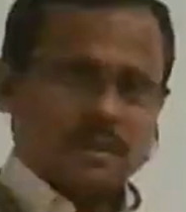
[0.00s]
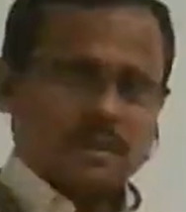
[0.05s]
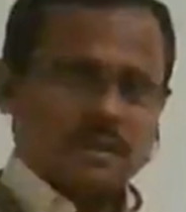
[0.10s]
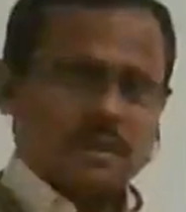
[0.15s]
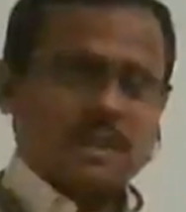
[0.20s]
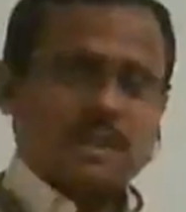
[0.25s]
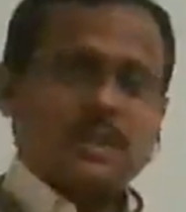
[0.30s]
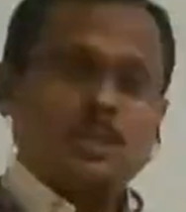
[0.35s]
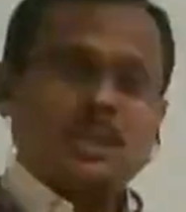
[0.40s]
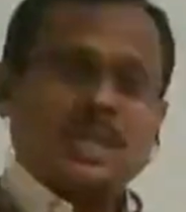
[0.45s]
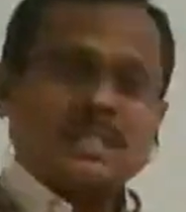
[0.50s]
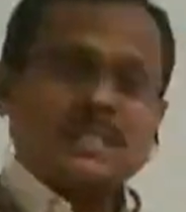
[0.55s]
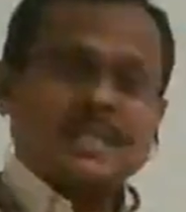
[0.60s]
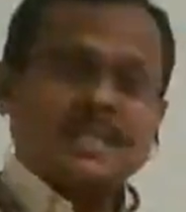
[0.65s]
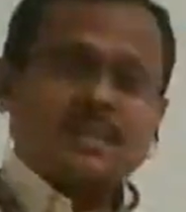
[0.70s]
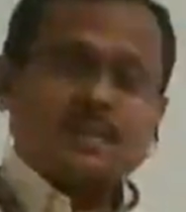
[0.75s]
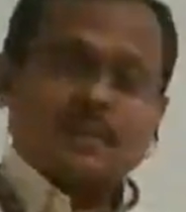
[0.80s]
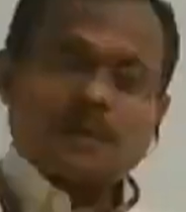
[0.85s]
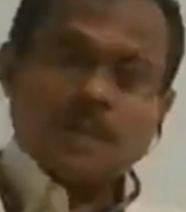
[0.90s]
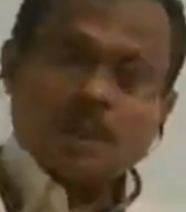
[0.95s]
That
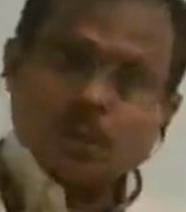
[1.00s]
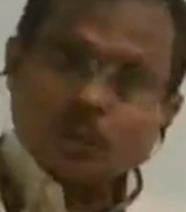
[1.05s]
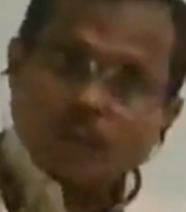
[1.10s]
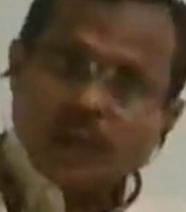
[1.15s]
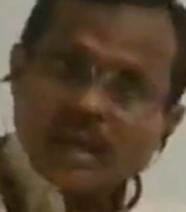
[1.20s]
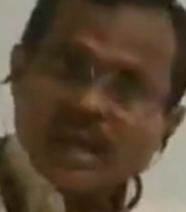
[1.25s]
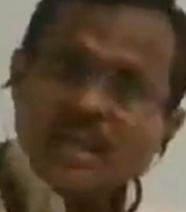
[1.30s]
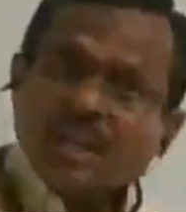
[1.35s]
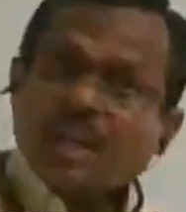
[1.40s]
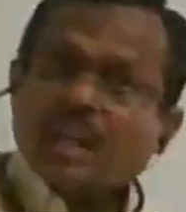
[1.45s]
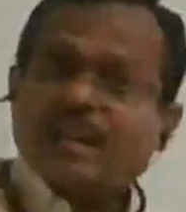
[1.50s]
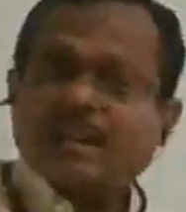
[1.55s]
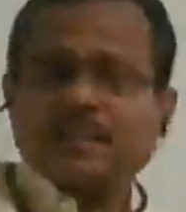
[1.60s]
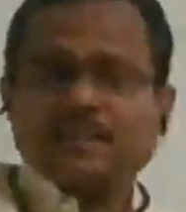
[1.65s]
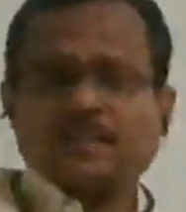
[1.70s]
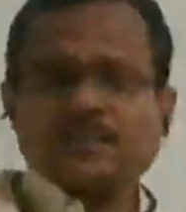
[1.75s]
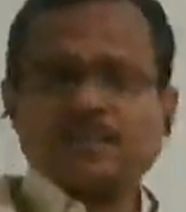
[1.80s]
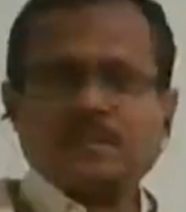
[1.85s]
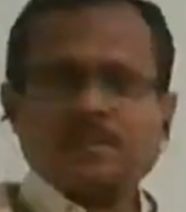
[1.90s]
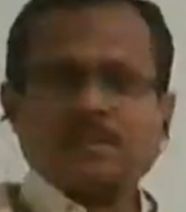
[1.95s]
doesn't require
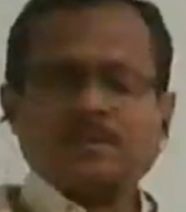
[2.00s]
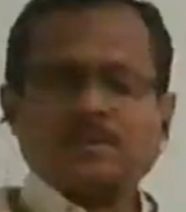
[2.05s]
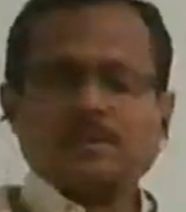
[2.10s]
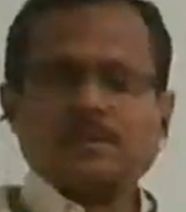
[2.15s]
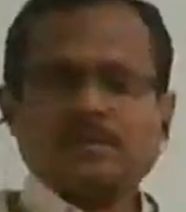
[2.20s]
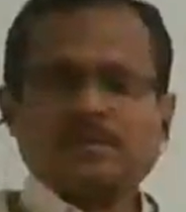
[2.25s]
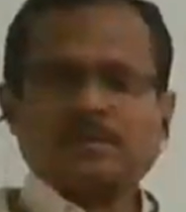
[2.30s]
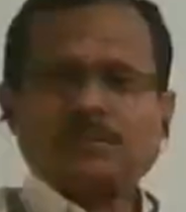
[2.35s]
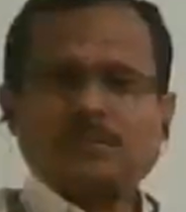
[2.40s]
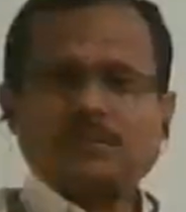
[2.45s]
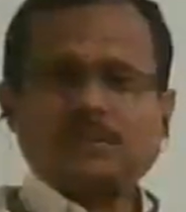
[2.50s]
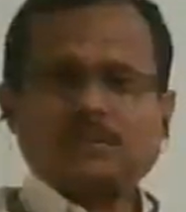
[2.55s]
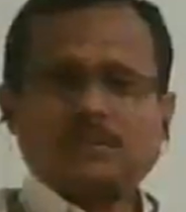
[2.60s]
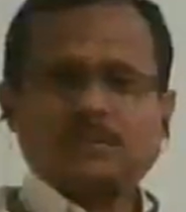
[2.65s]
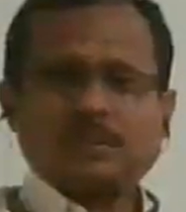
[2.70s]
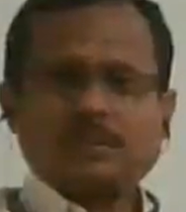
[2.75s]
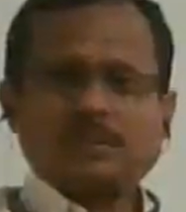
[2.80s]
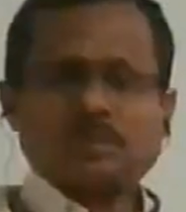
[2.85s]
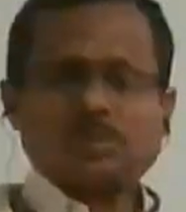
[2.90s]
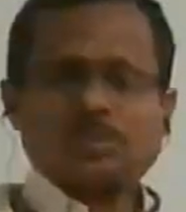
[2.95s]
light
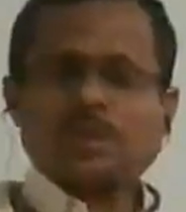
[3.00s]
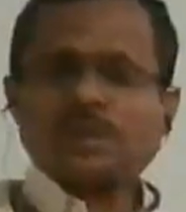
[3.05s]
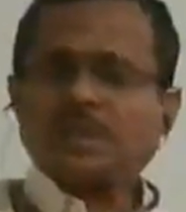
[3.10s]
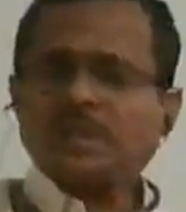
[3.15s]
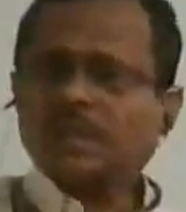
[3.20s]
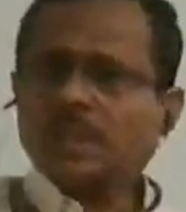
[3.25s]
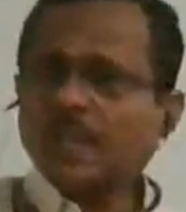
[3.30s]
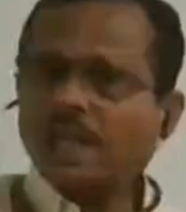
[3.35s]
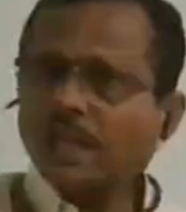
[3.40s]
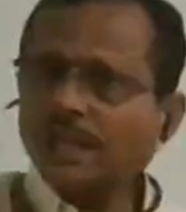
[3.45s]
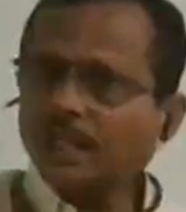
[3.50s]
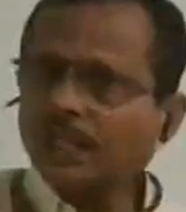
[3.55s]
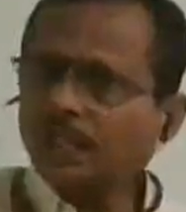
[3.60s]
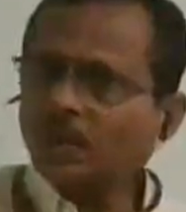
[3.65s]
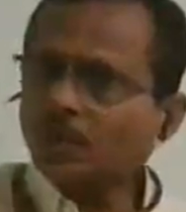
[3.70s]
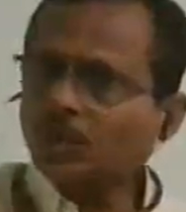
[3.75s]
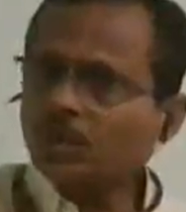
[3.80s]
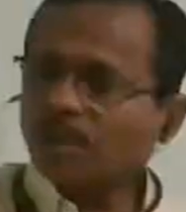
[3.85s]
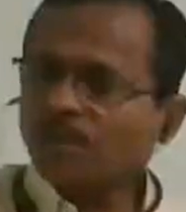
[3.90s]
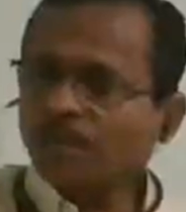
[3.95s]
for the carrying
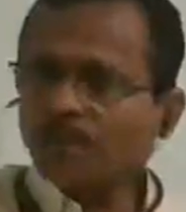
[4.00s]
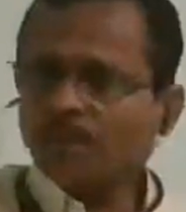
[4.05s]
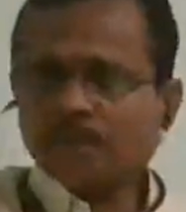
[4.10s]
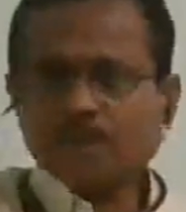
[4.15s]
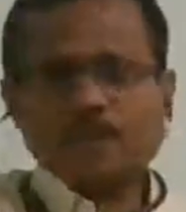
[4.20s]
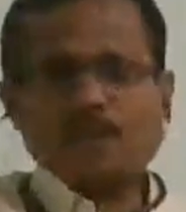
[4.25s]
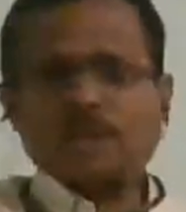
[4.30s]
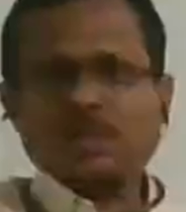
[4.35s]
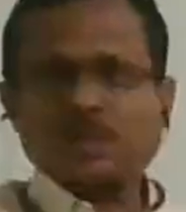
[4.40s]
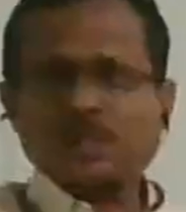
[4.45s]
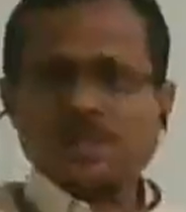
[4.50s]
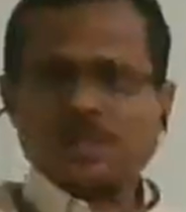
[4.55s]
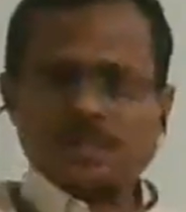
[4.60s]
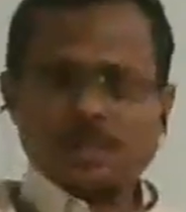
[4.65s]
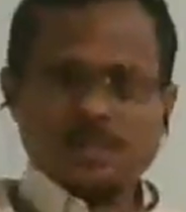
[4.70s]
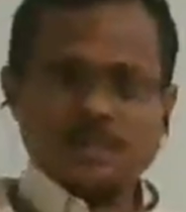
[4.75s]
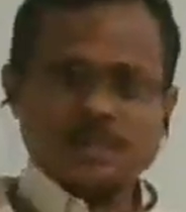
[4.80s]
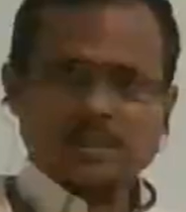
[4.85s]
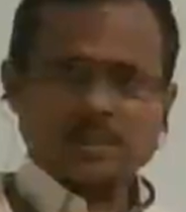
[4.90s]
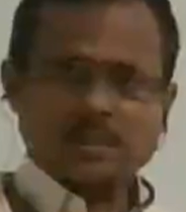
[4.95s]
out of process.